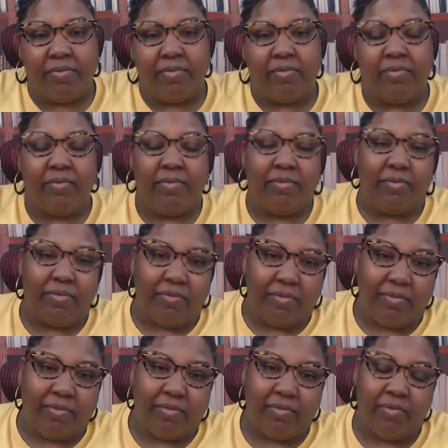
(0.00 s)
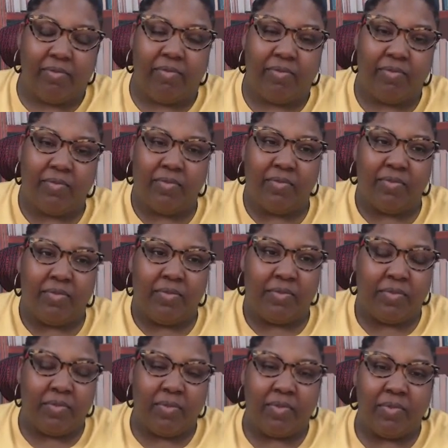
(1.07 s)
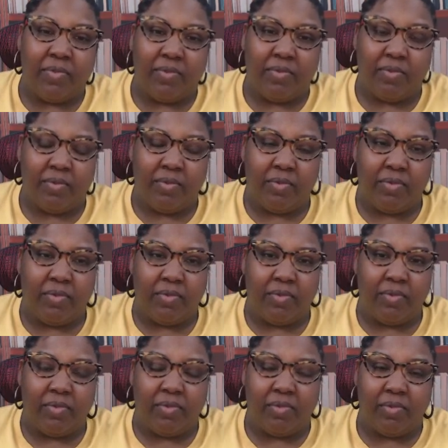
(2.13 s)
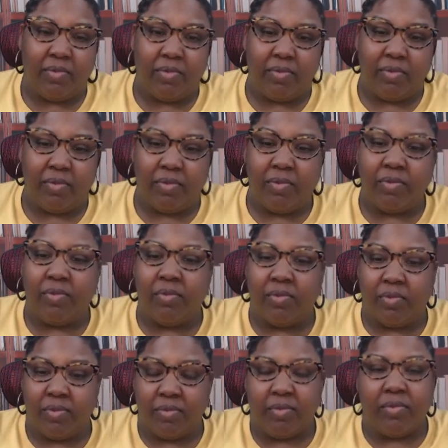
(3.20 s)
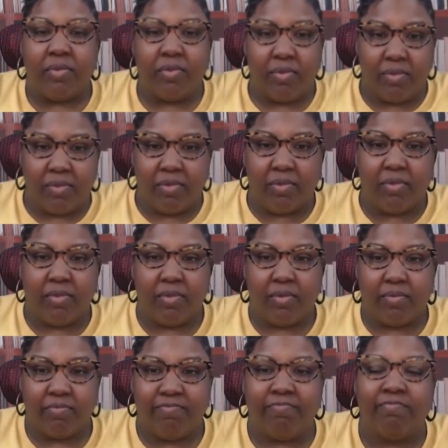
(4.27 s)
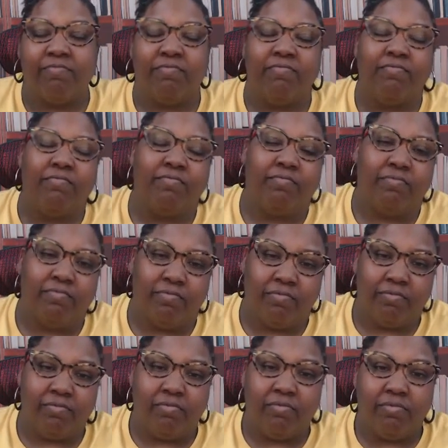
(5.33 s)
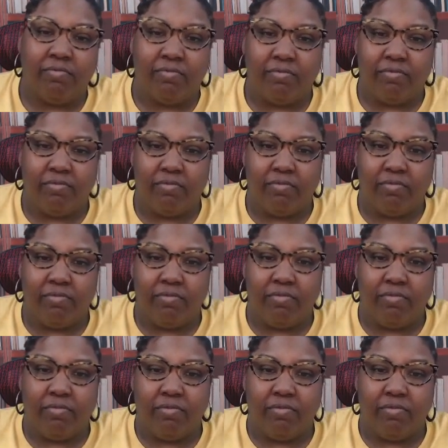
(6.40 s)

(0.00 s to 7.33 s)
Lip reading: (silent)